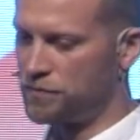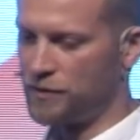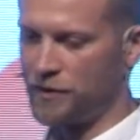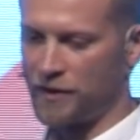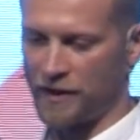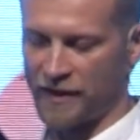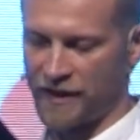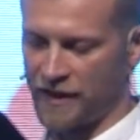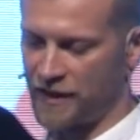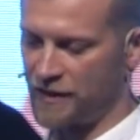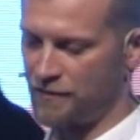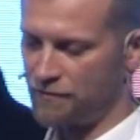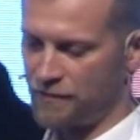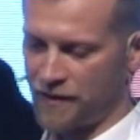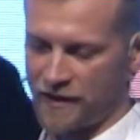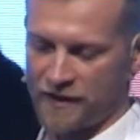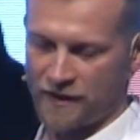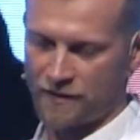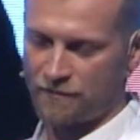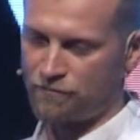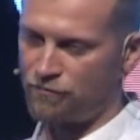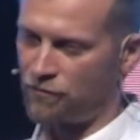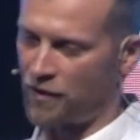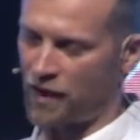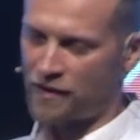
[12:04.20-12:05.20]
you know,
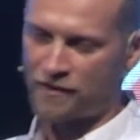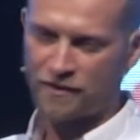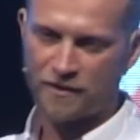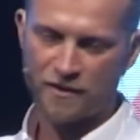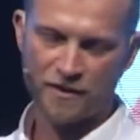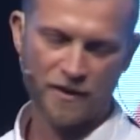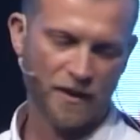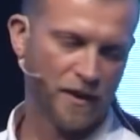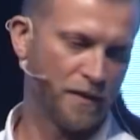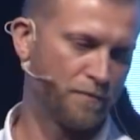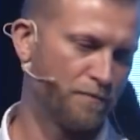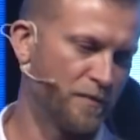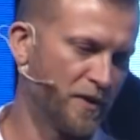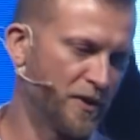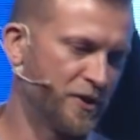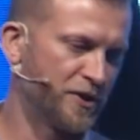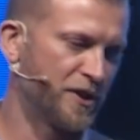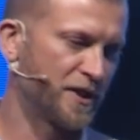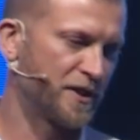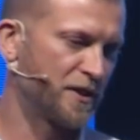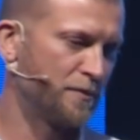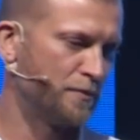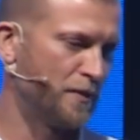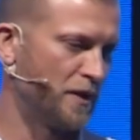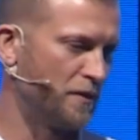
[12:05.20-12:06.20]
he runs a
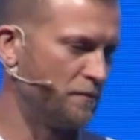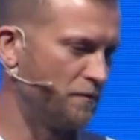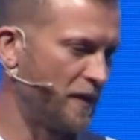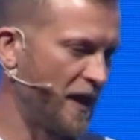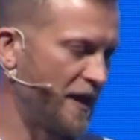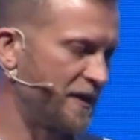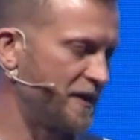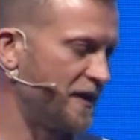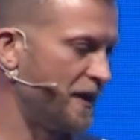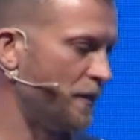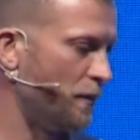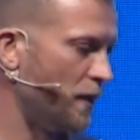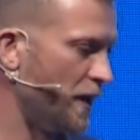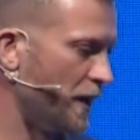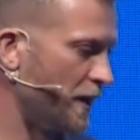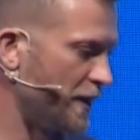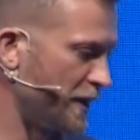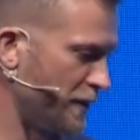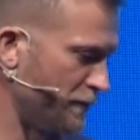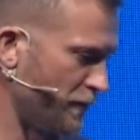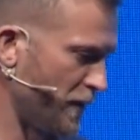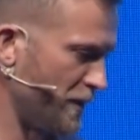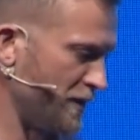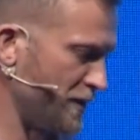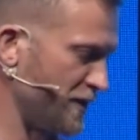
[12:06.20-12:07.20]
legitimate ad network.
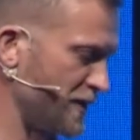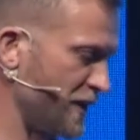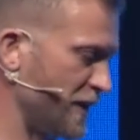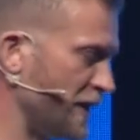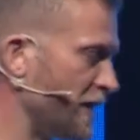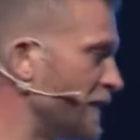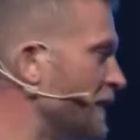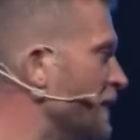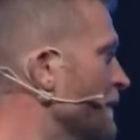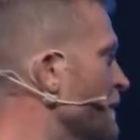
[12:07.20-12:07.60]
He runs a